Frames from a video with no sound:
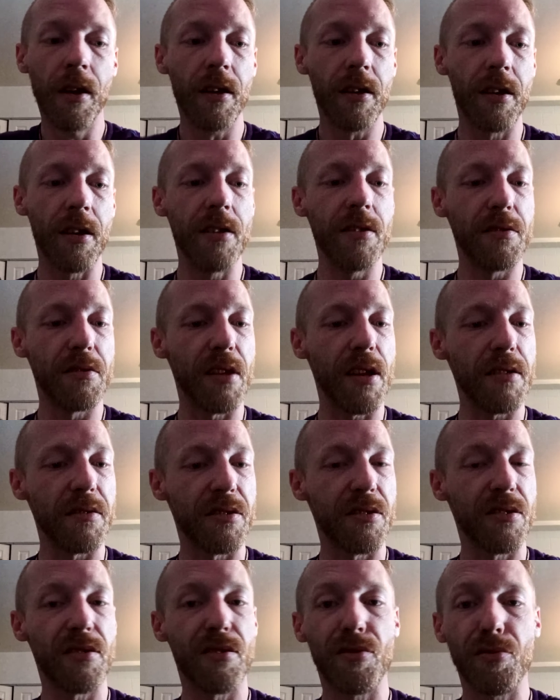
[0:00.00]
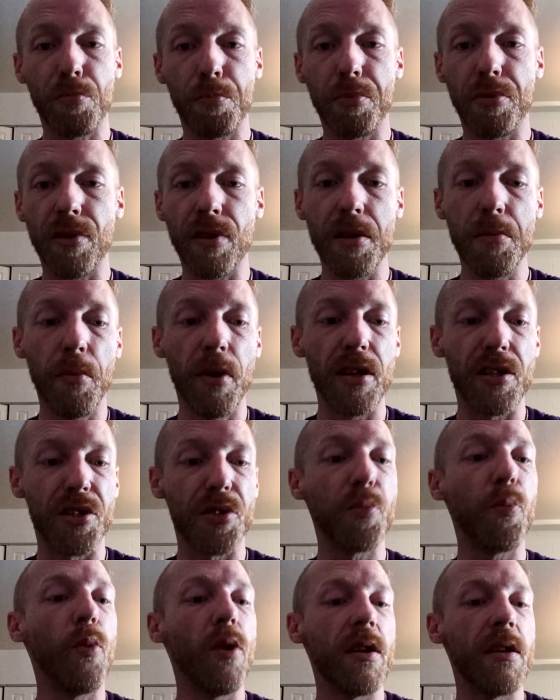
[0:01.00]
Because that's pretty much
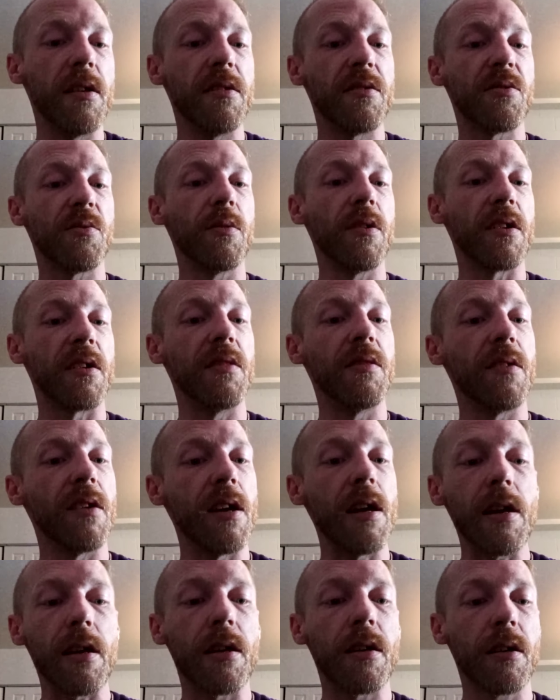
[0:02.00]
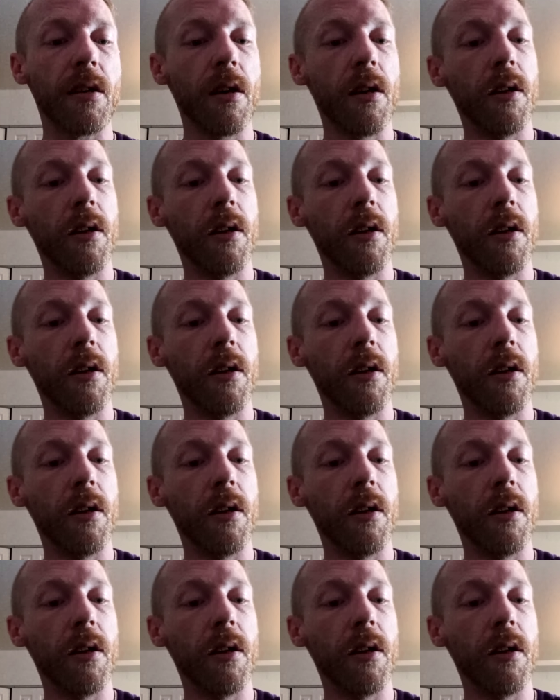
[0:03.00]
what it's looking like.